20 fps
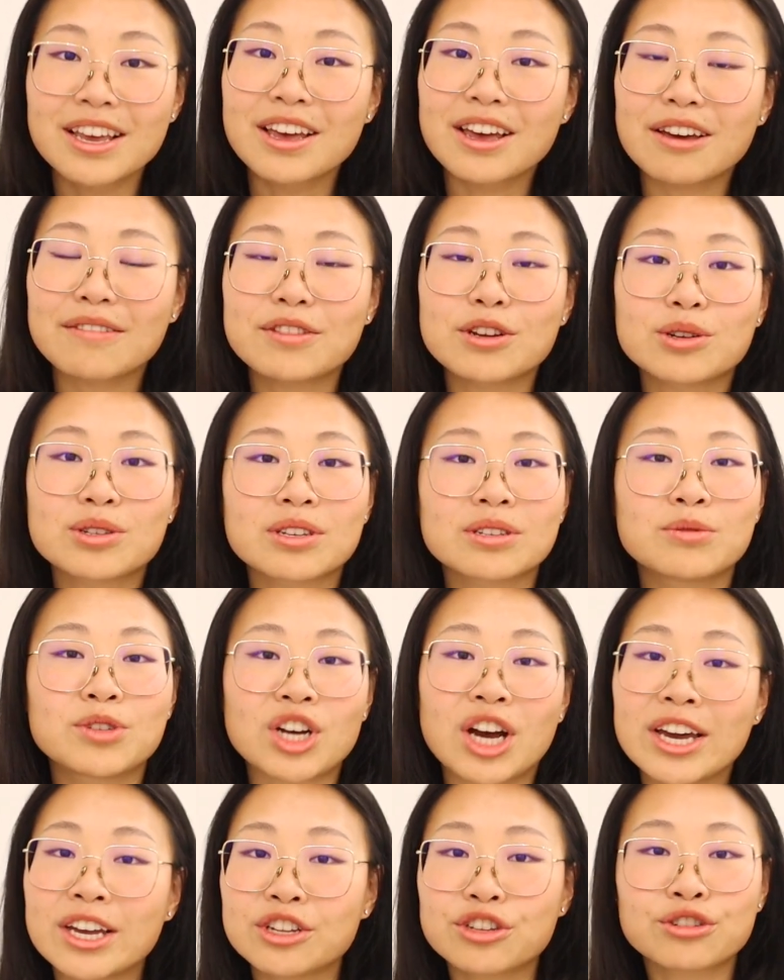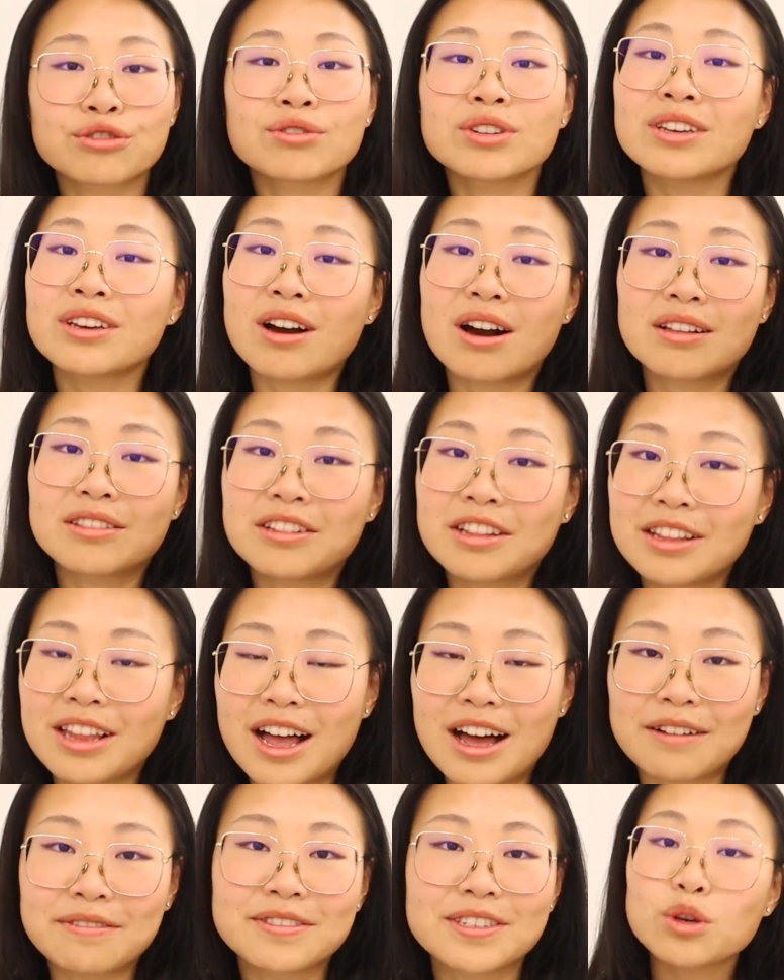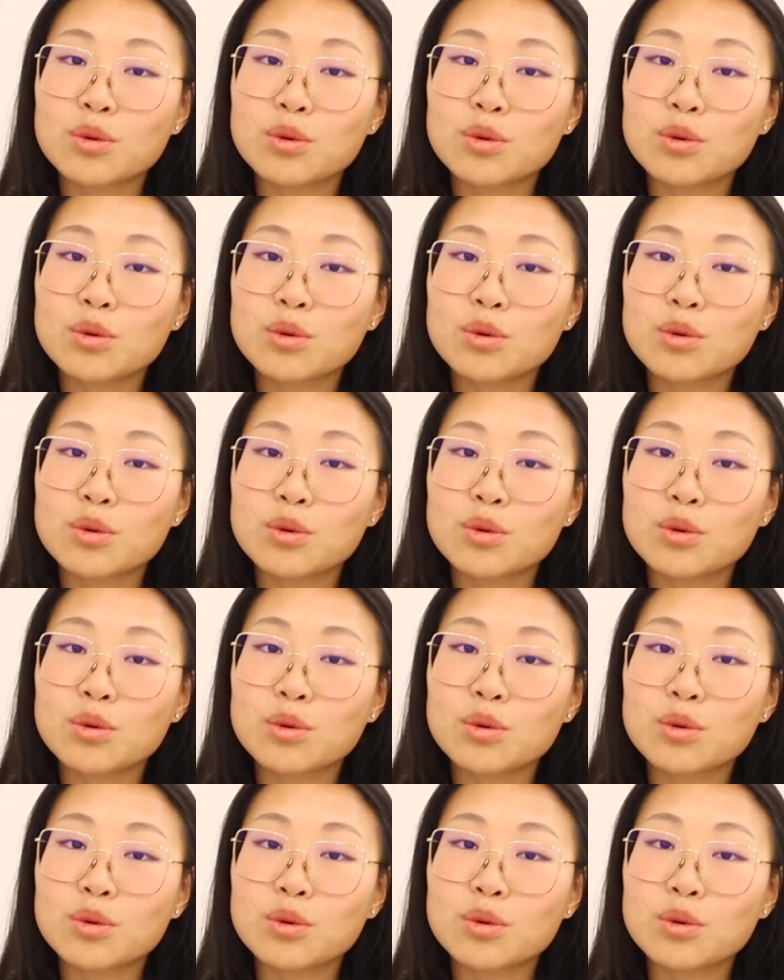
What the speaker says: if there's a giant tree on the left,